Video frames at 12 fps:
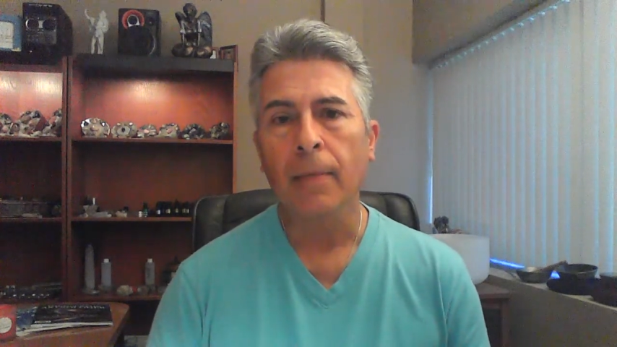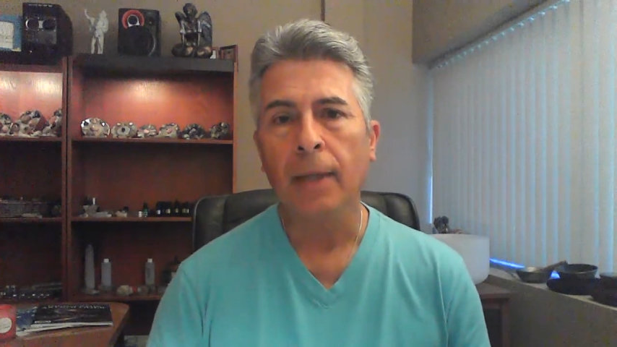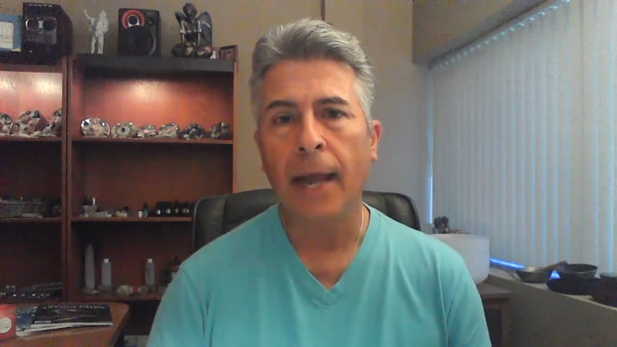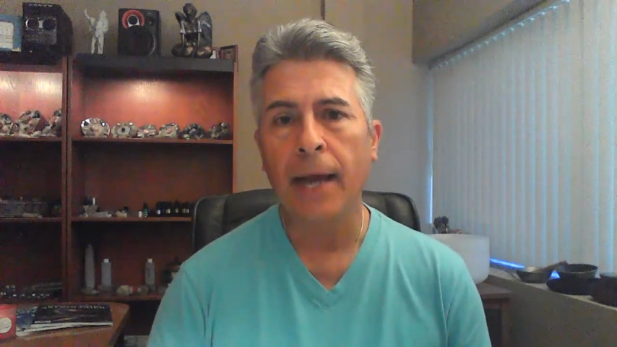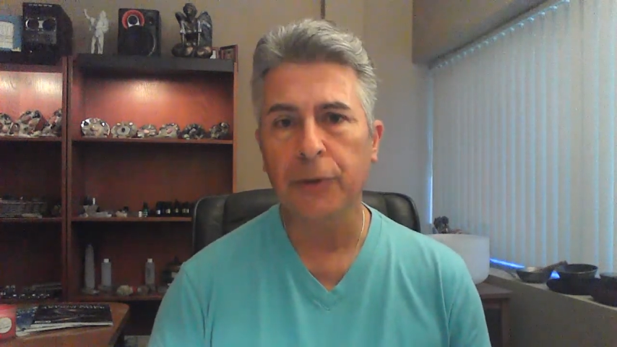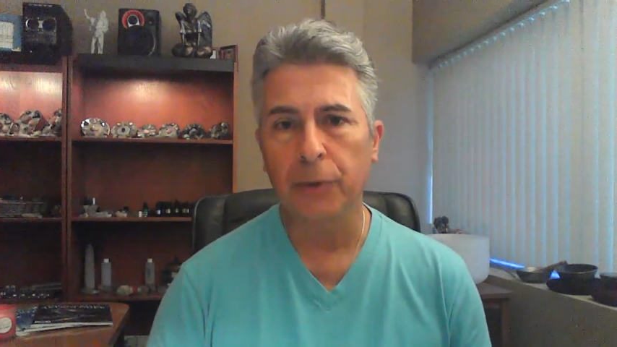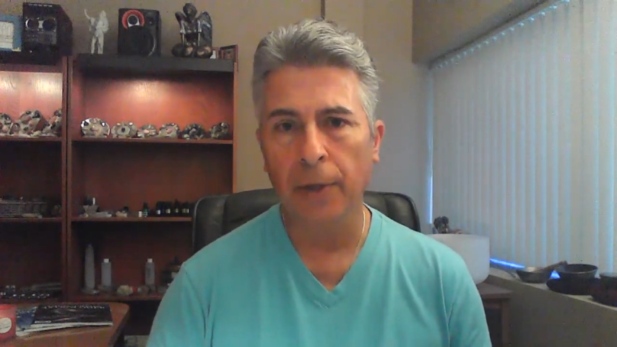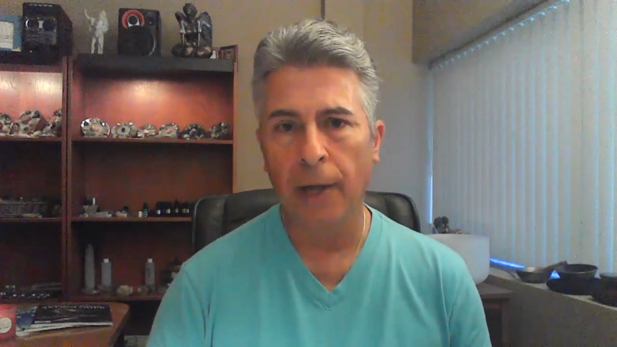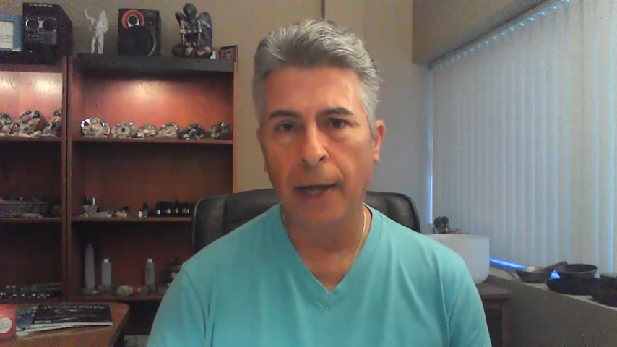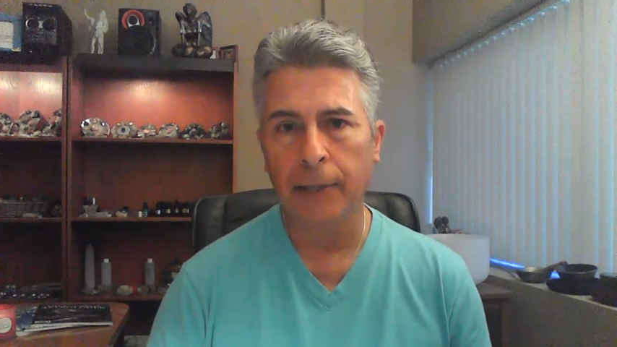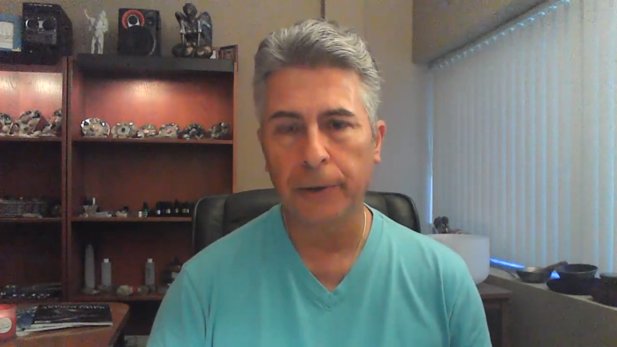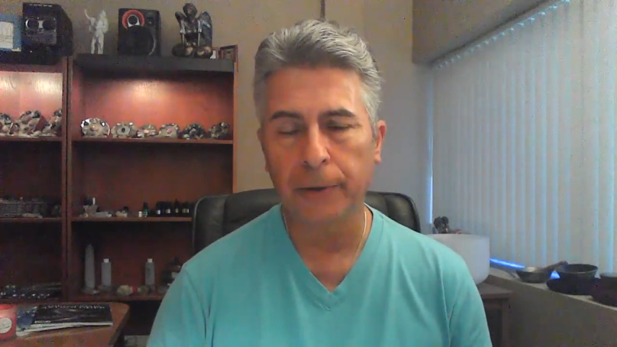
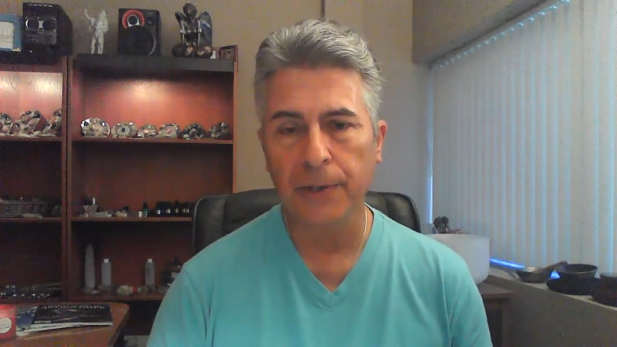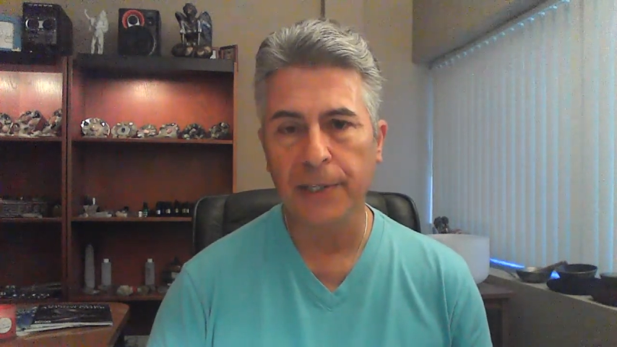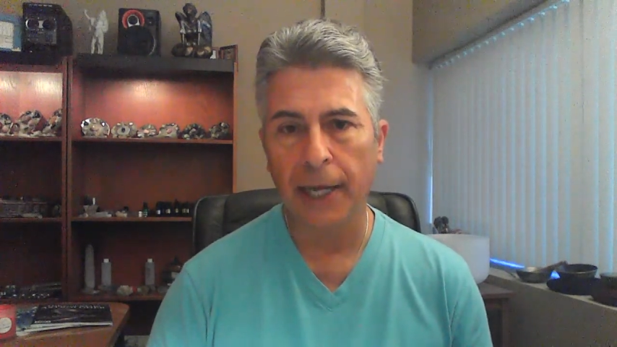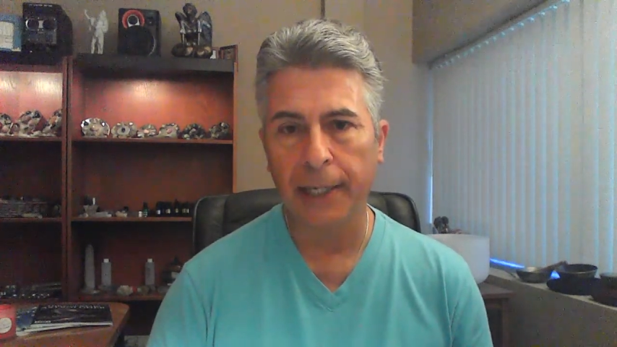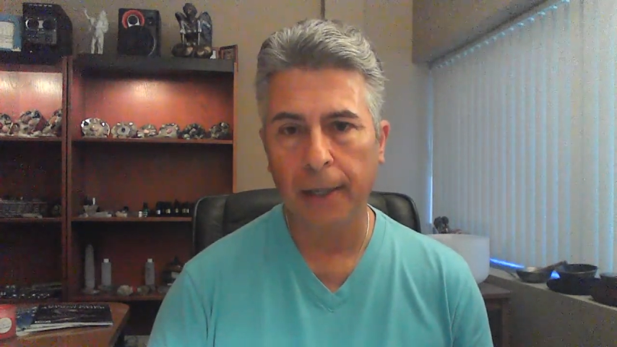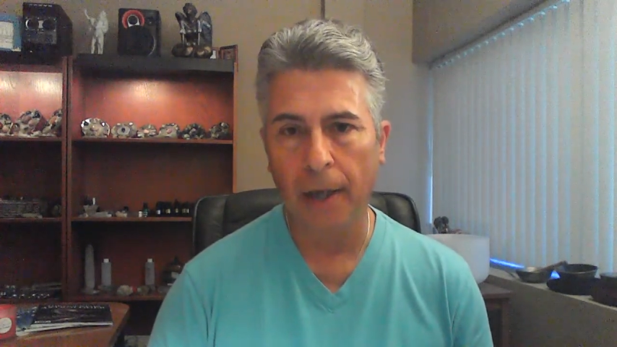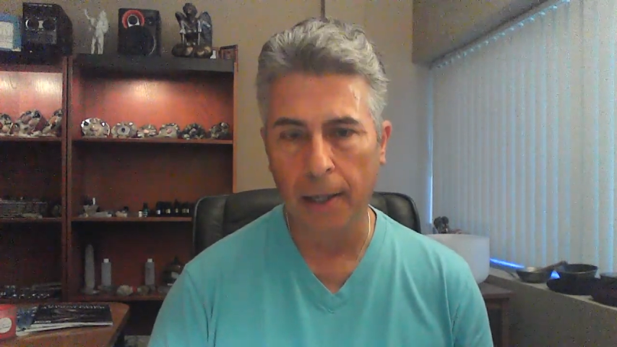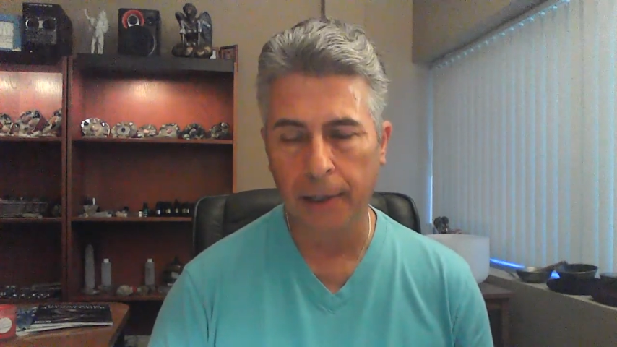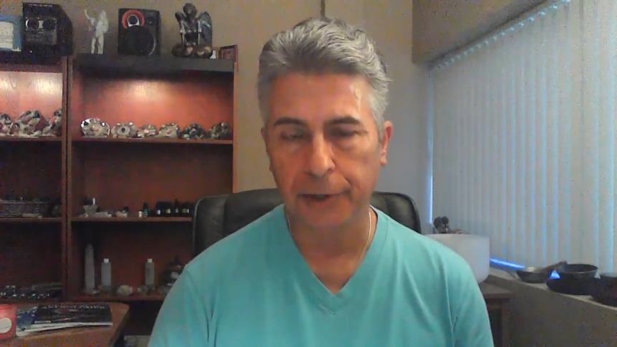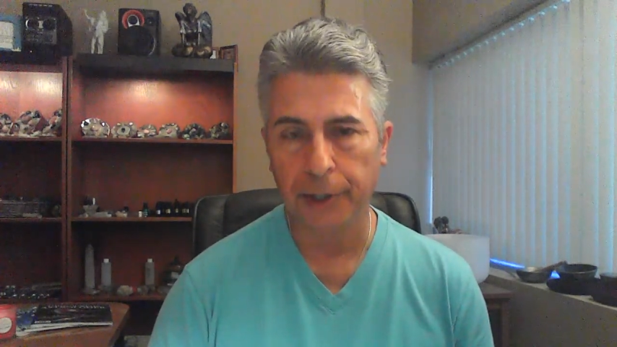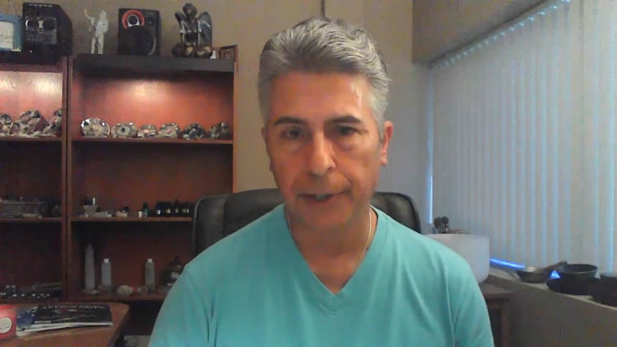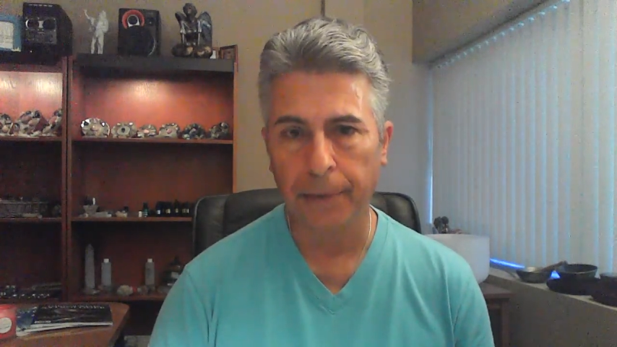astrological
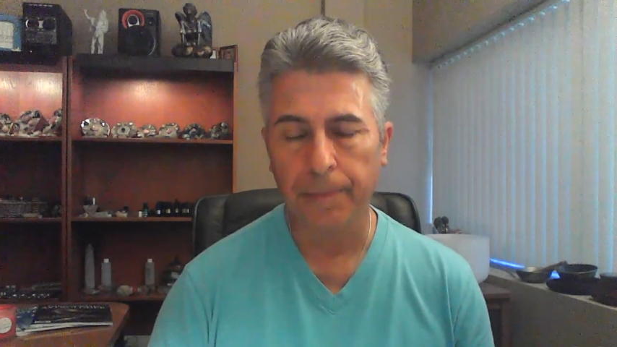psychology.